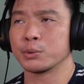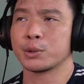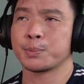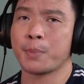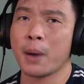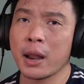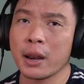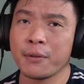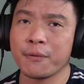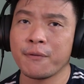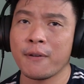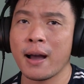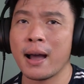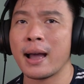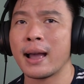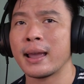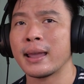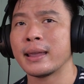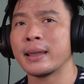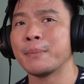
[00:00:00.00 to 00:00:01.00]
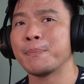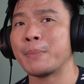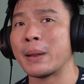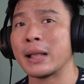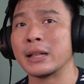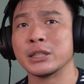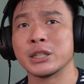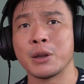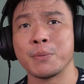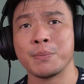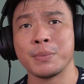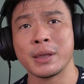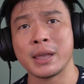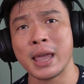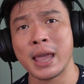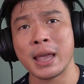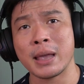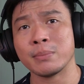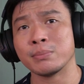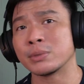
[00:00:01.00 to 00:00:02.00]
Spotify, playing some
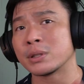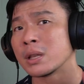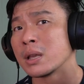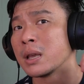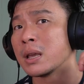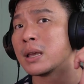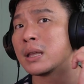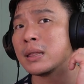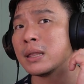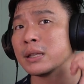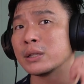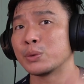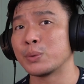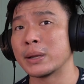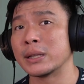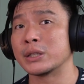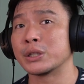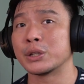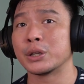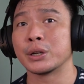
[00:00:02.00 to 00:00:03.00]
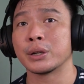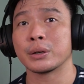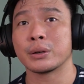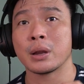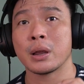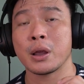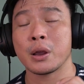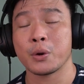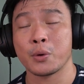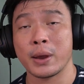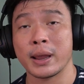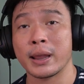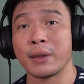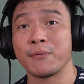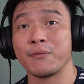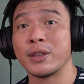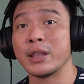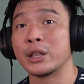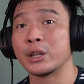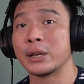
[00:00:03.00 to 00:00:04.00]
games, this Razer
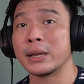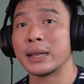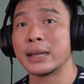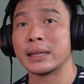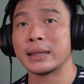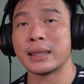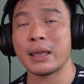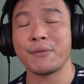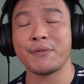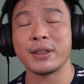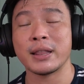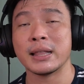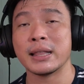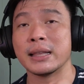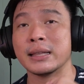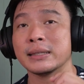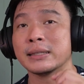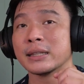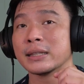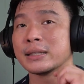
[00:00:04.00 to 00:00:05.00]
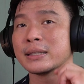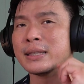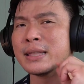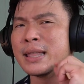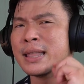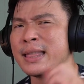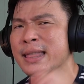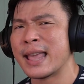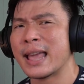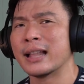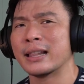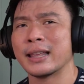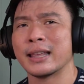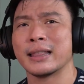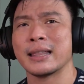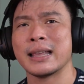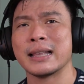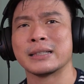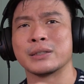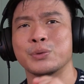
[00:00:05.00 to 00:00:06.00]
Kraken V3 definitely just nailed
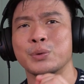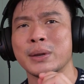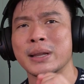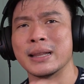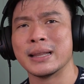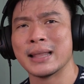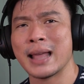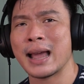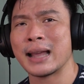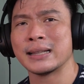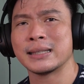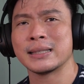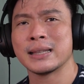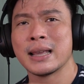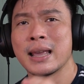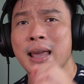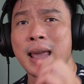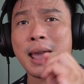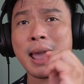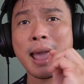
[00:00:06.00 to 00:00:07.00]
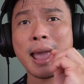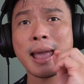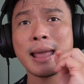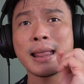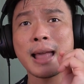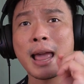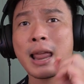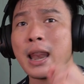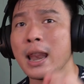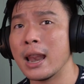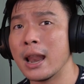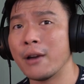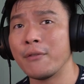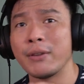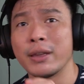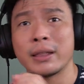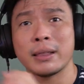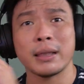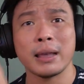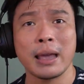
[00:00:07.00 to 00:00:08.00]
it. It's really nice and I love
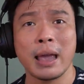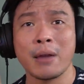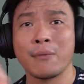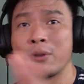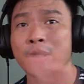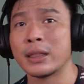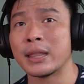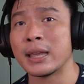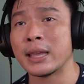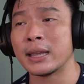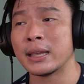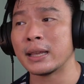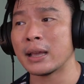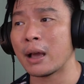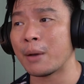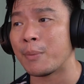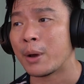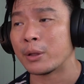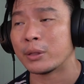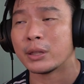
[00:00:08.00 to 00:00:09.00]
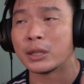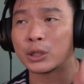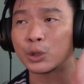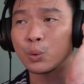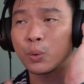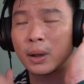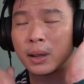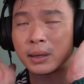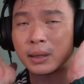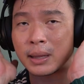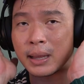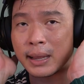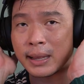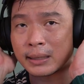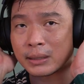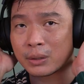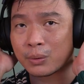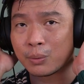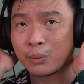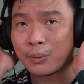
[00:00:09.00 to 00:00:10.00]
it. Everything about this one
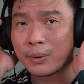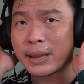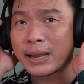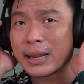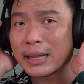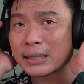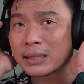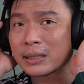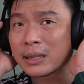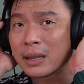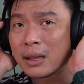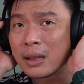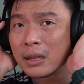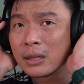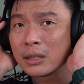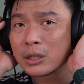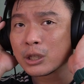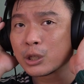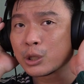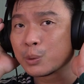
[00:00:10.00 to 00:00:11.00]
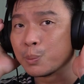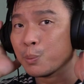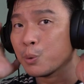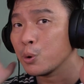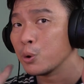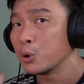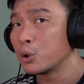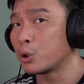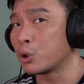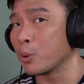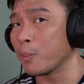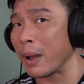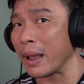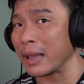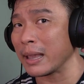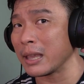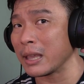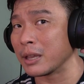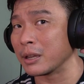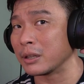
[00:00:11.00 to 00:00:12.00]
is really smooth to
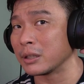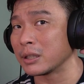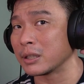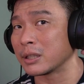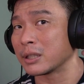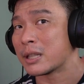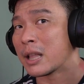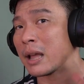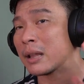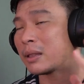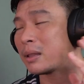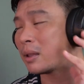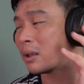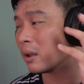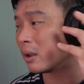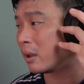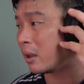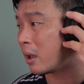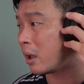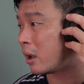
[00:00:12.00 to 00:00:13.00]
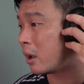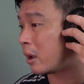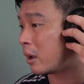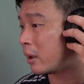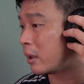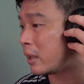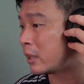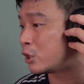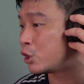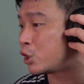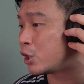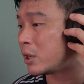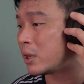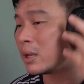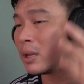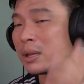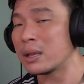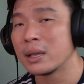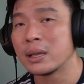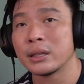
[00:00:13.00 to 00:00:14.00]
my ears. It's not
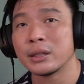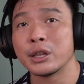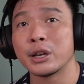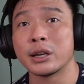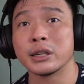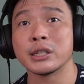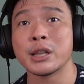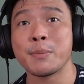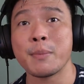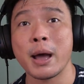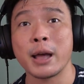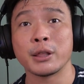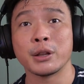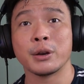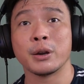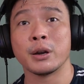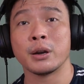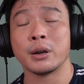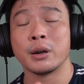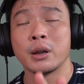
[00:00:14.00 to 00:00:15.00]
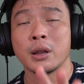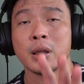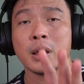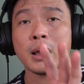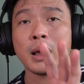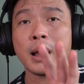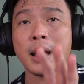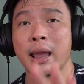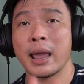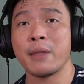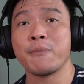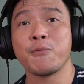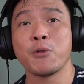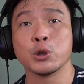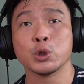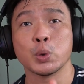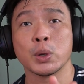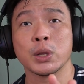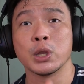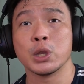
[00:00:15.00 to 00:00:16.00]
itchy. There are some other
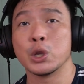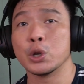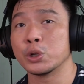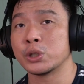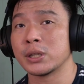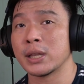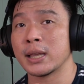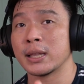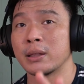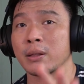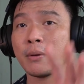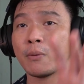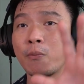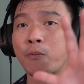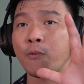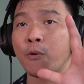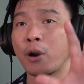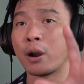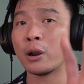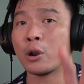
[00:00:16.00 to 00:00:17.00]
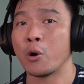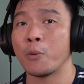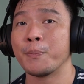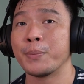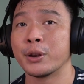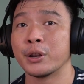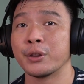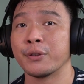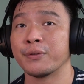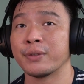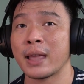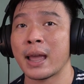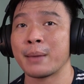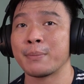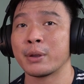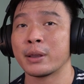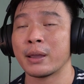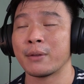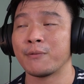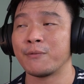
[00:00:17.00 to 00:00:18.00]
headphones when you use it for a long period of
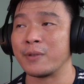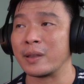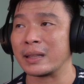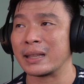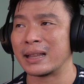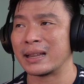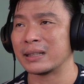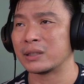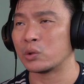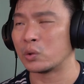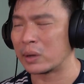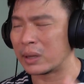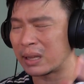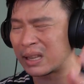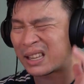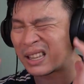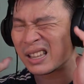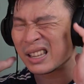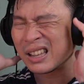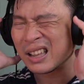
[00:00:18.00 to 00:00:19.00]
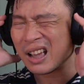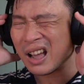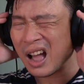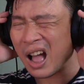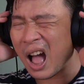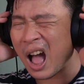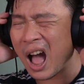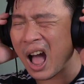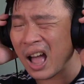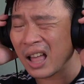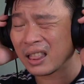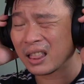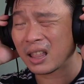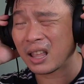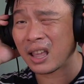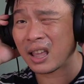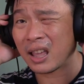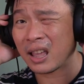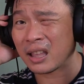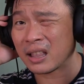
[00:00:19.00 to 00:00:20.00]
time, you can feel that it's really hot
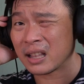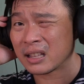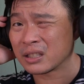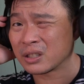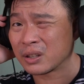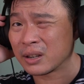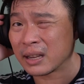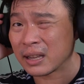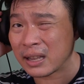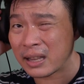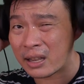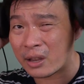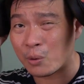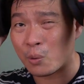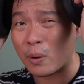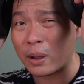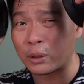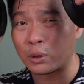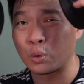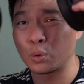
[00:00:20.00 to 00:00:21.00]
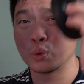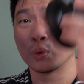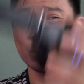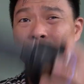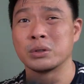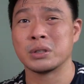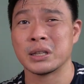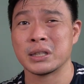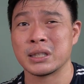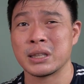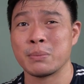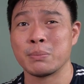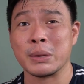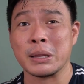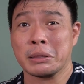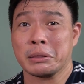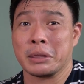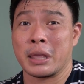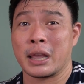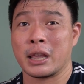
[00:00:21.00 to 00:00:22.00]
and it's really, you want to just
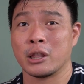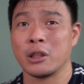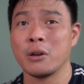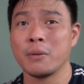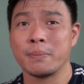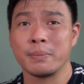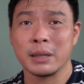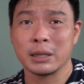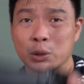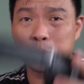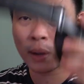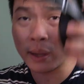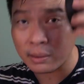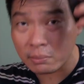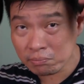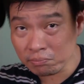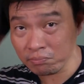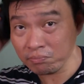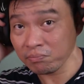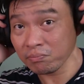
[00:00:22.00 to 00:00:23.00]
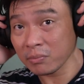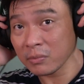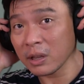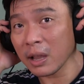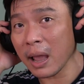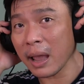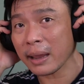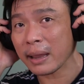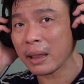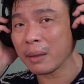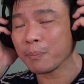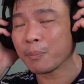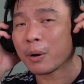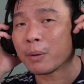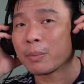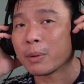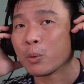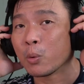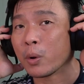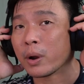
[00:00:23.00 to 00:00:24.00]
simply take it off. This one, I can
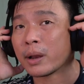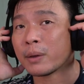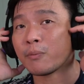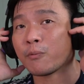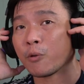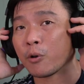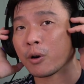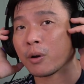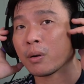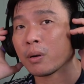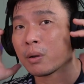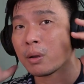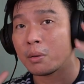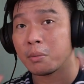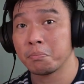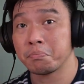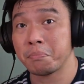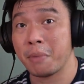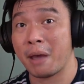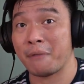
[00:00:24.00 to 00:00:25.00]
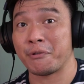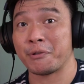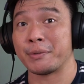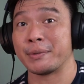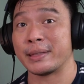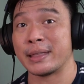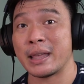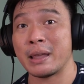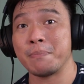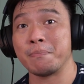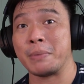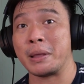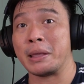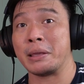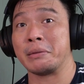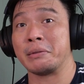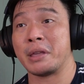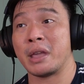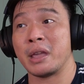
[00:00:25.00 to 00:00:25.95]
probably wear it for half of the day playing